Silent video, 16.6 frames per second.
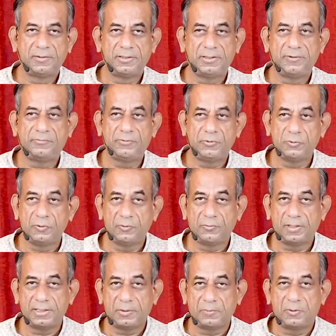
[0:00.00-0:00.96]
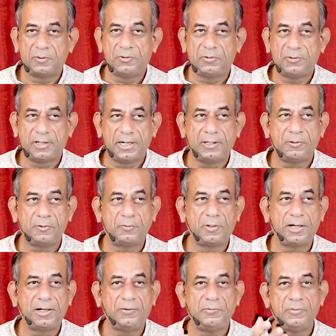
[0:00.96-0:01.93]
The fuel was about to get
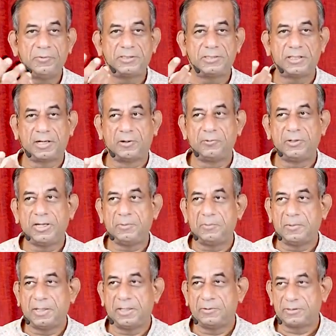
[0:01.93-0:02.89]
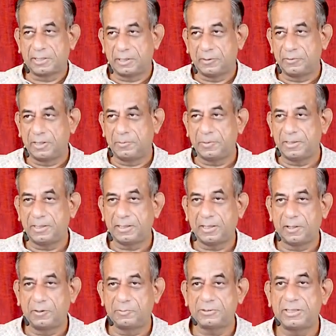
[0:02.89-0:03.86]
over, and we were surrounding by, surrounded by the
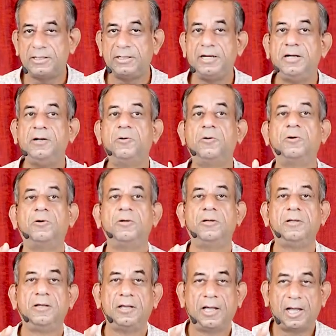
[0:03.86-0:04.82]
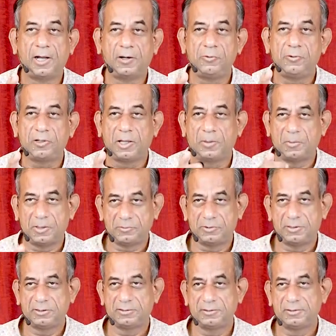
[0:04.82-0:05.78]
clouds and didn't know how to come
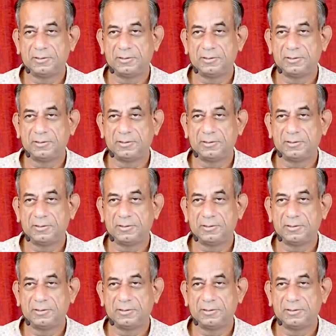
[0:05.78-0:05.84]
out.